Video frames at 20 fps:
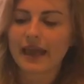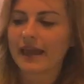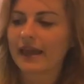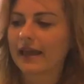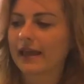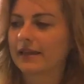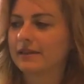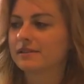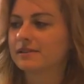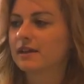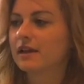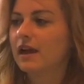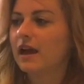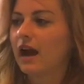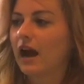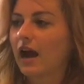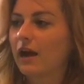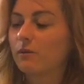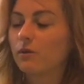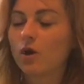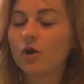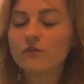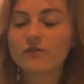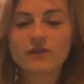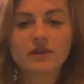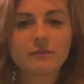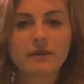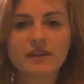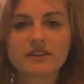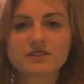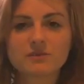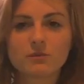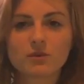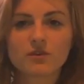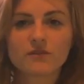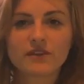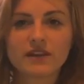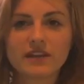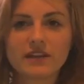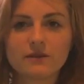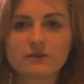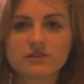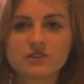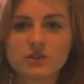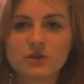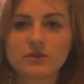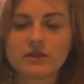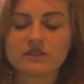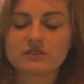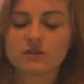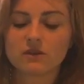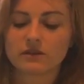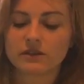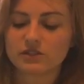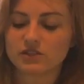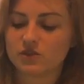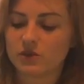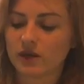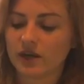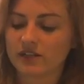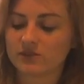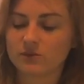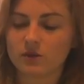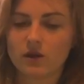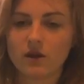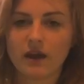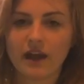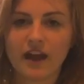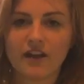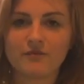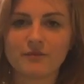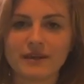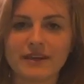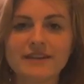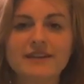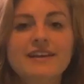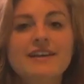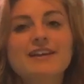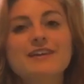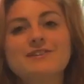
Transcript: and I will hopefully make some more videos soon as long as you guys will all have me.